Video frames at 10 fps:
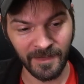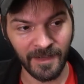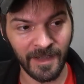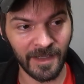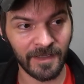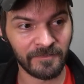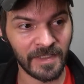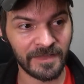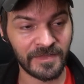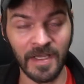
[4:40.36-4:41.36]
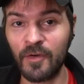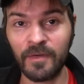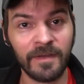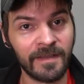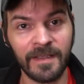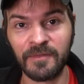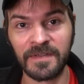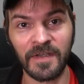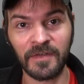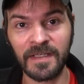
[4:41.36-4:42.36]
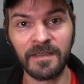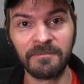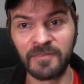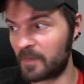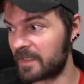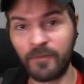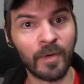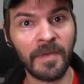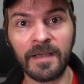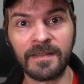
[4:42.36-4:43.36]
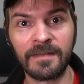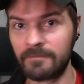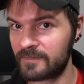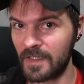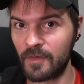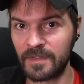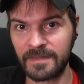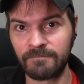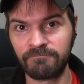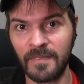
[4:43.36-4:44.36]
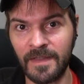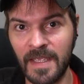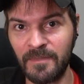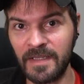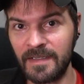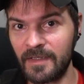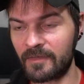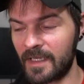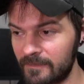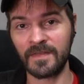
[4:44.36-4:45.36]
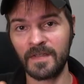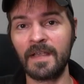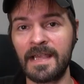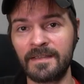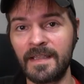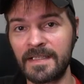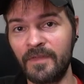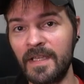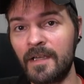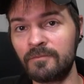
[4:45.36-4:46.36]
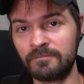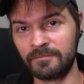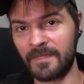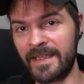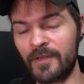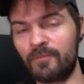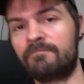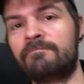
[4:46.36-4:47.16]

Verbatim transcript: Uh, if so, it was only 24 bucks. So it's not that big a deal, right? See you guys in the next video. Thank you.